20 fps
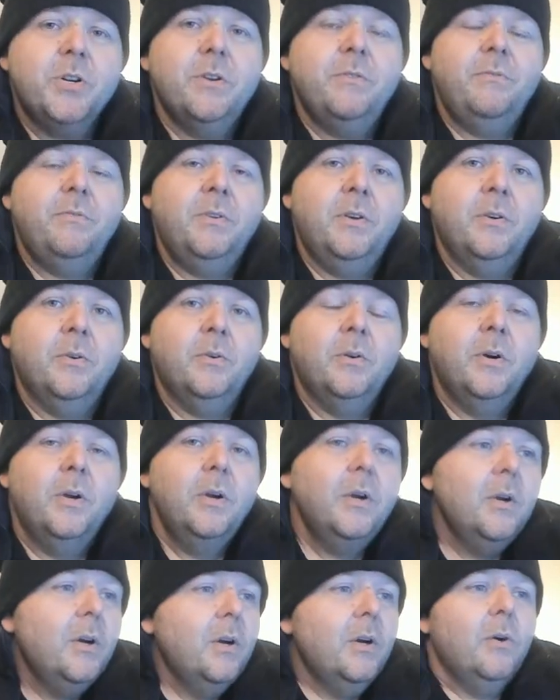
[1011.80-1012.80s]
view
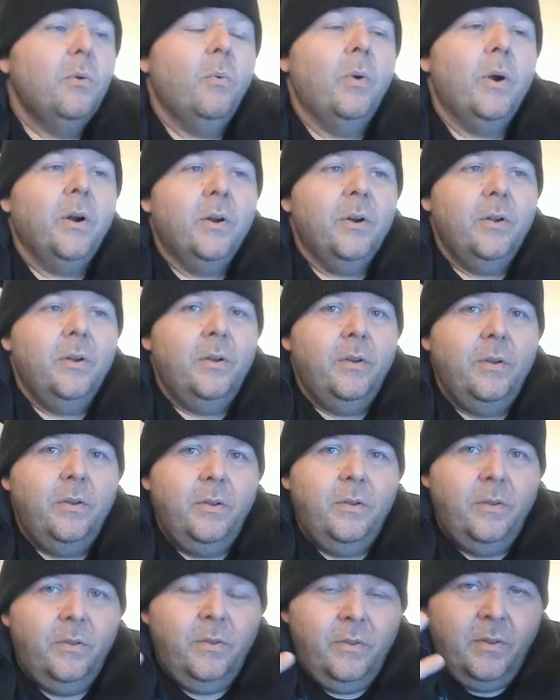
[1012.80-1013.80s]
where
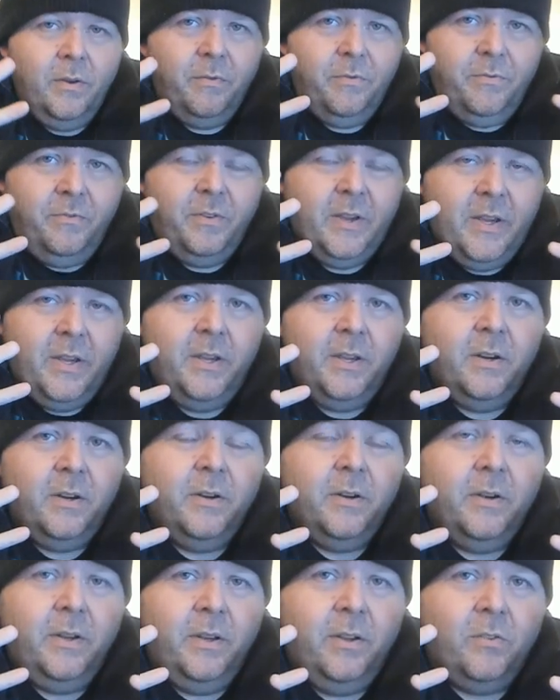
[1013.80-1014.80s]
the
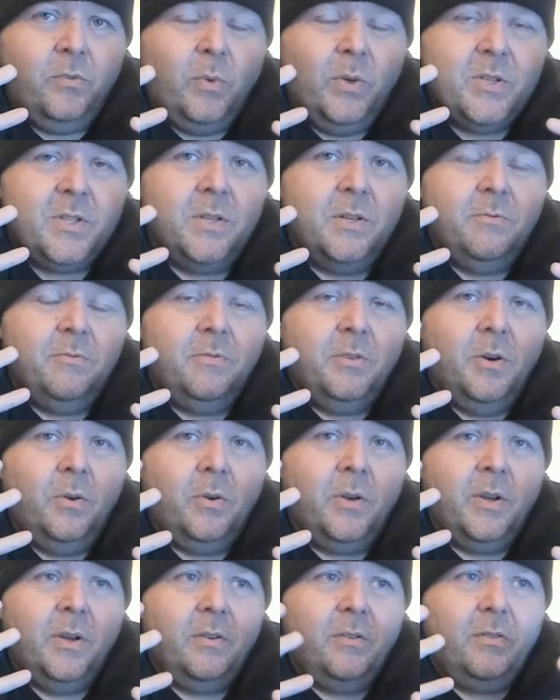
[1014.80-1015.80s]
figure is what's in
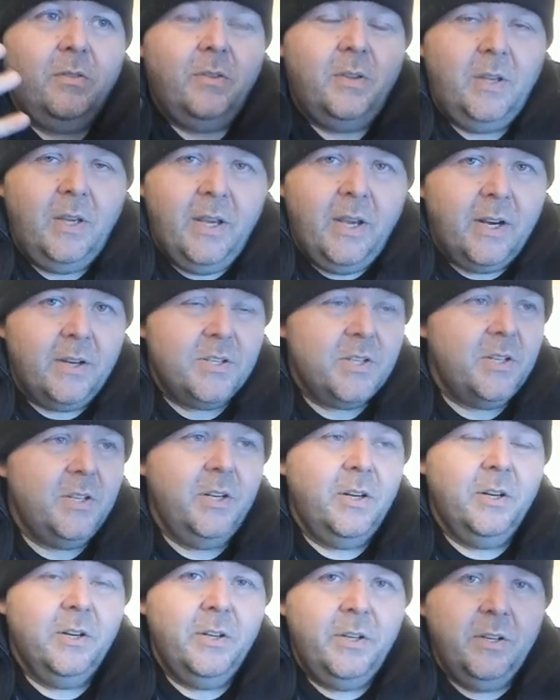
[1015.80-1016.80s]
focus. The
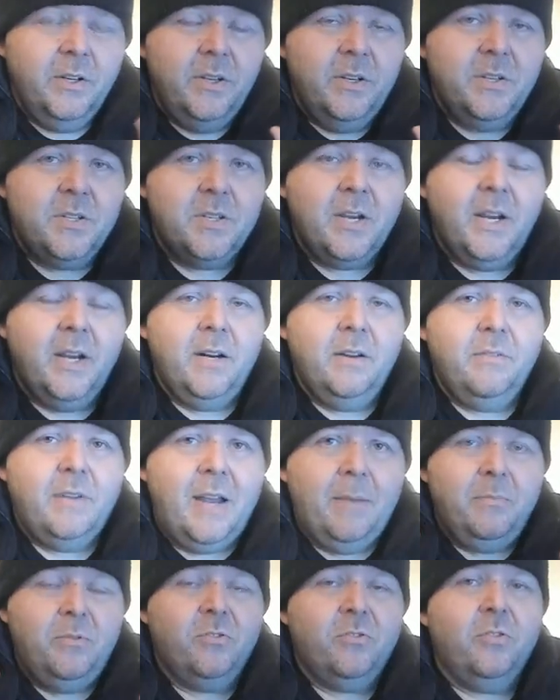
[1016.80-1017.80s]
exterior is kind of
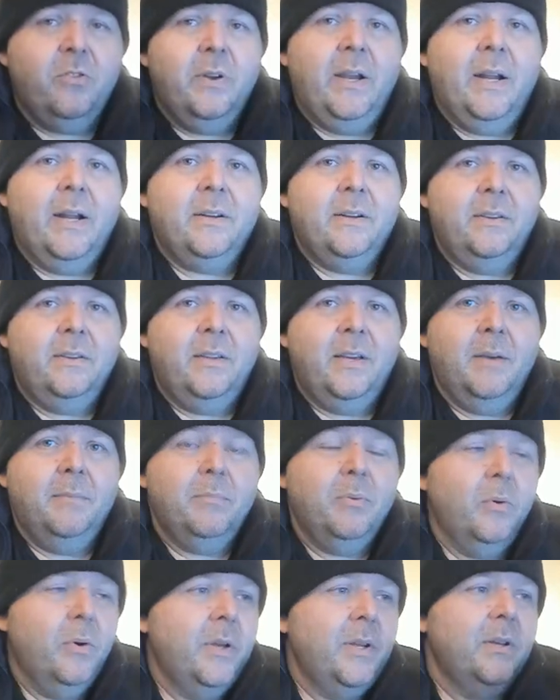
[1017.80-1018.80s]
abstract at that
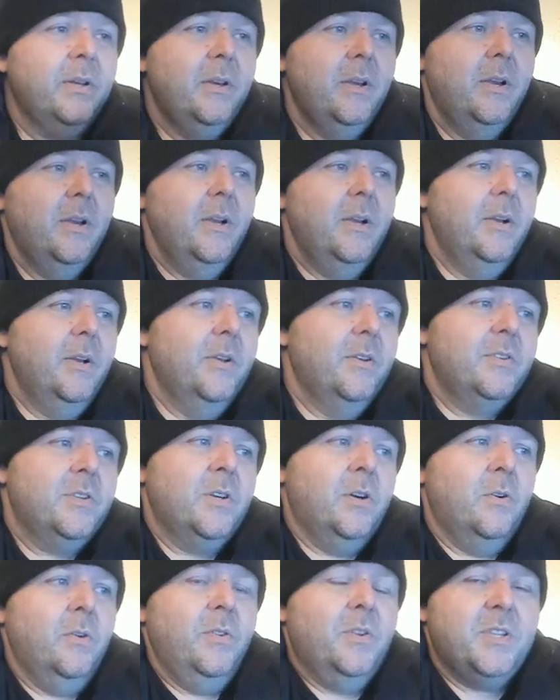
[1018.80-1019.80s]
point.
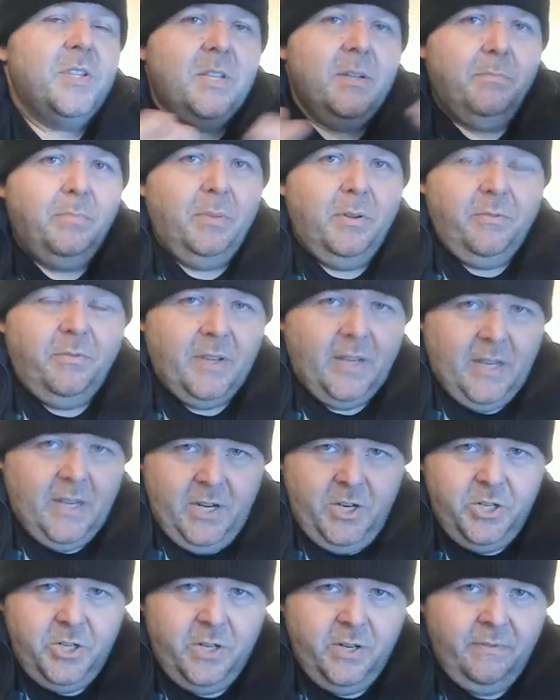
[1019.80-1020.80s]
So the
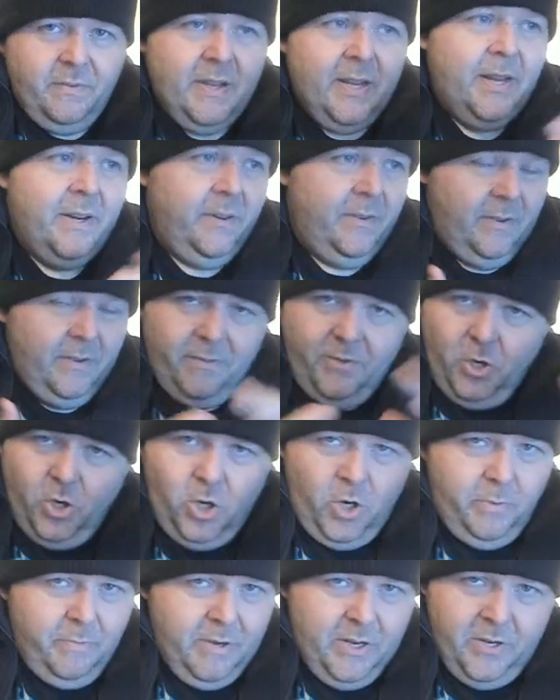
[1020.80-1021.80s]
simplification of that,
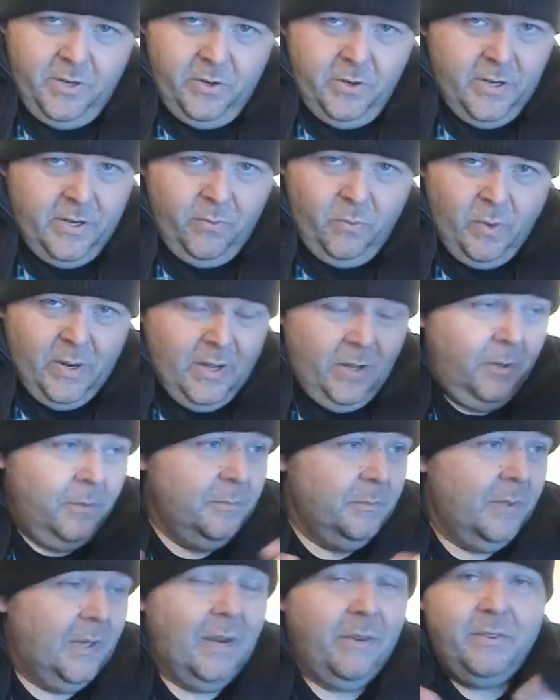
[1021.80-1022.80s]
Kirby did it well.
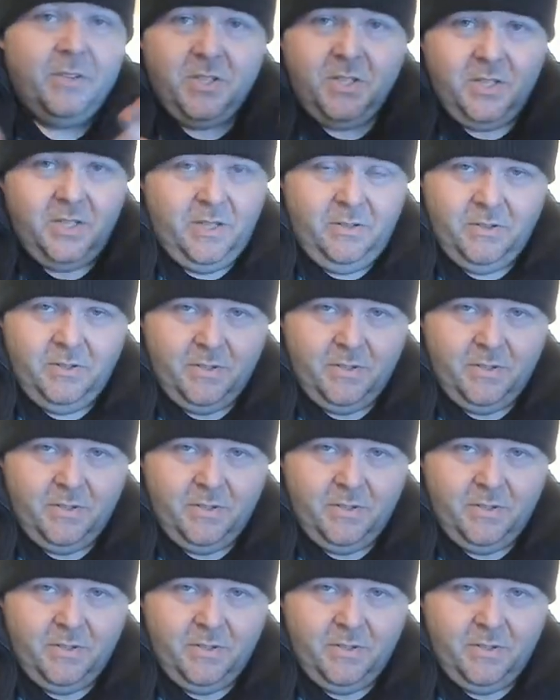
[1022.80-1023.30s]
Obviously, he was a